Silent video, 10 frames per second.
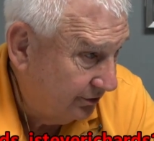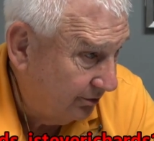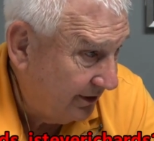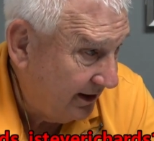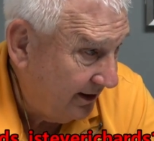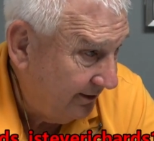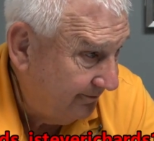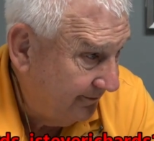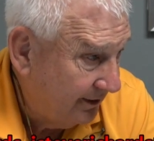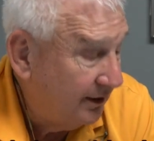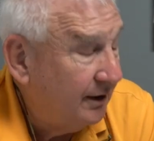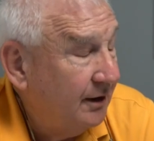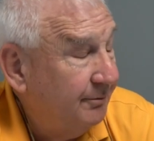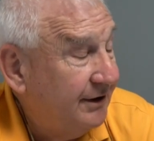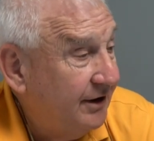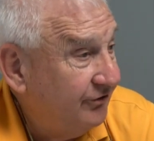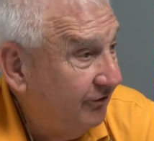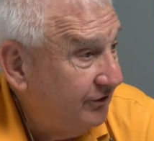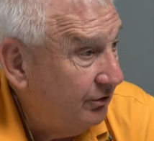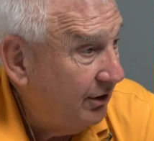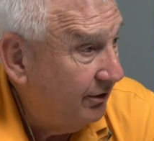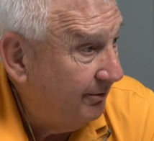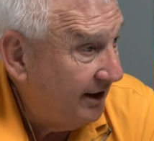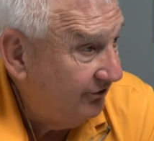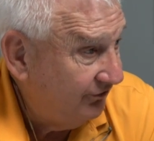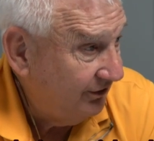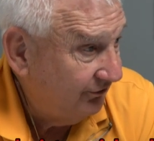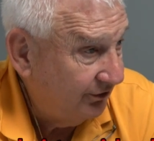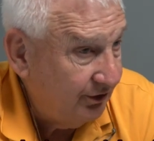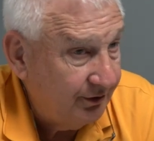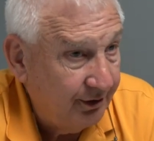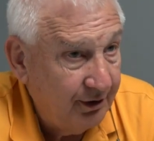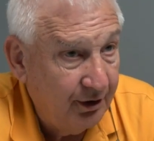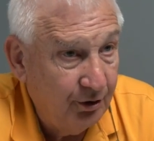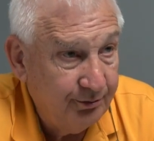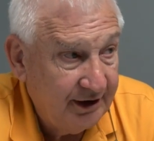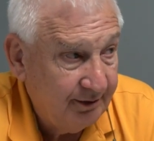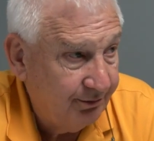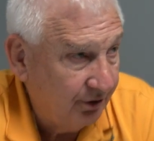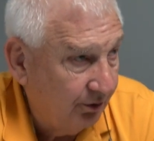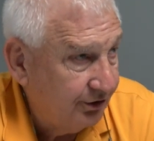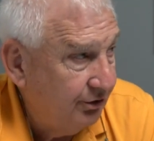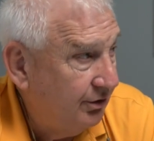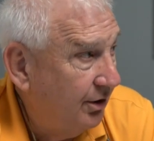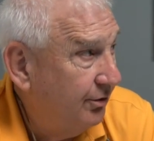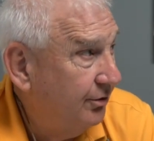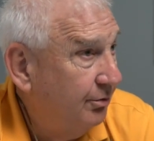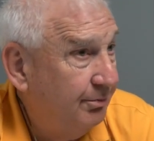Okay? Because if you go to Macy's or you go to Home Depot or you go to